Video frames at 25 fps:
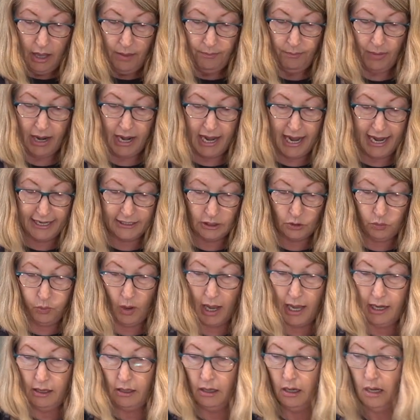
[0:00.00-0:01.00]
My next
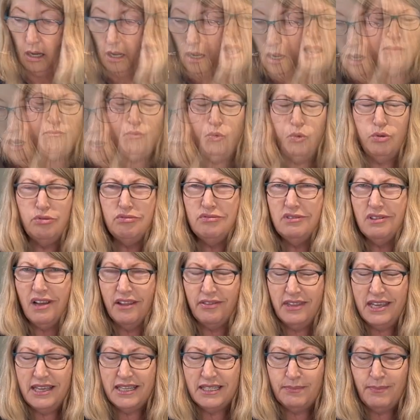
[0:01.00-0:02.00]
one, and wool I
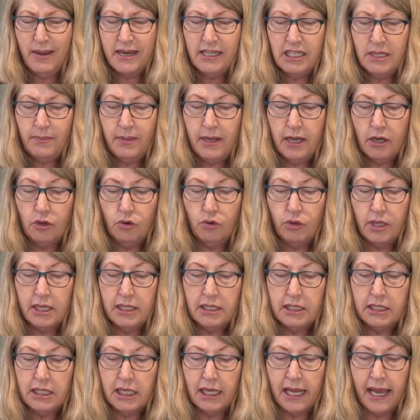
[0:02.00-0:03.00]
think is meant to be a good
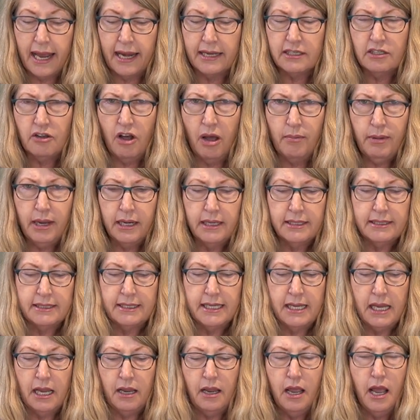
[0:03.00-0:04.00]
insulator, so I'm going to
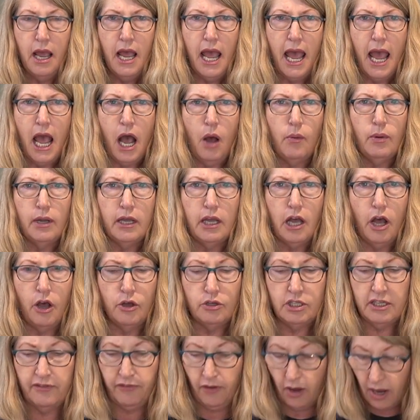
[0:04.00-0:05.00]
see how it
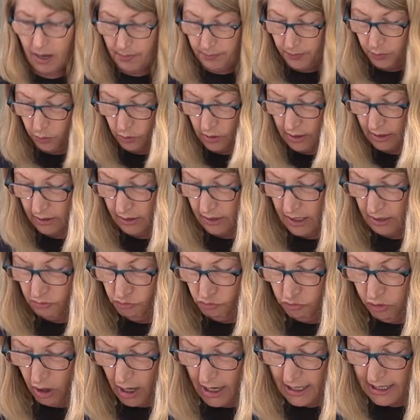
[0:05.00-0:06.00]
goes if I put it
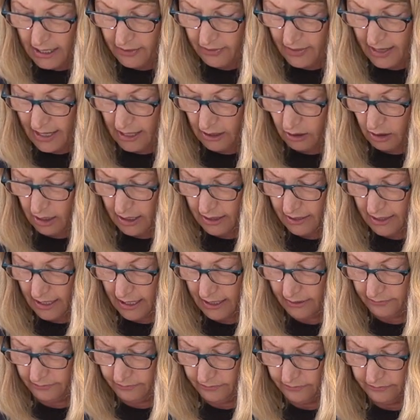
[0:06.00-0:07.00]
right in there like
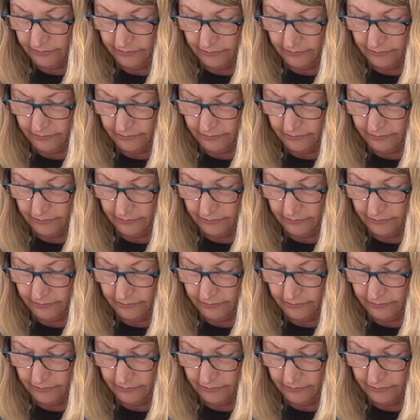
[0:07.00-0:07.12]
that.